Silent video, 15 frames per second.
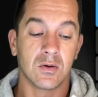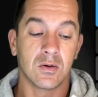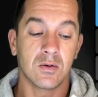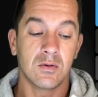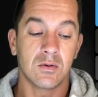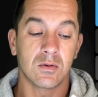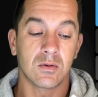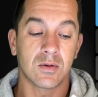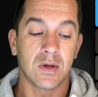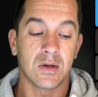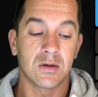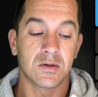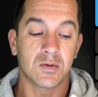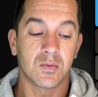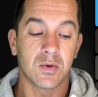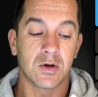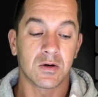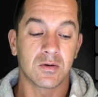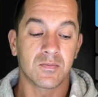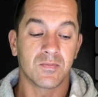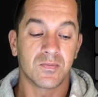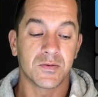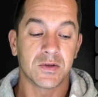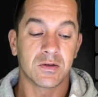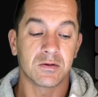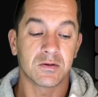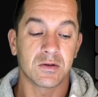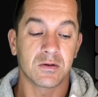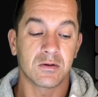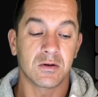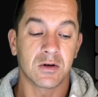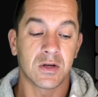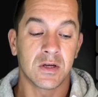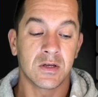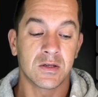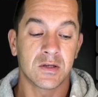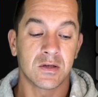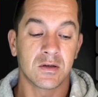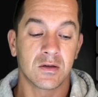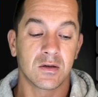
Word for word: Oh, that is weird. See those little hookies?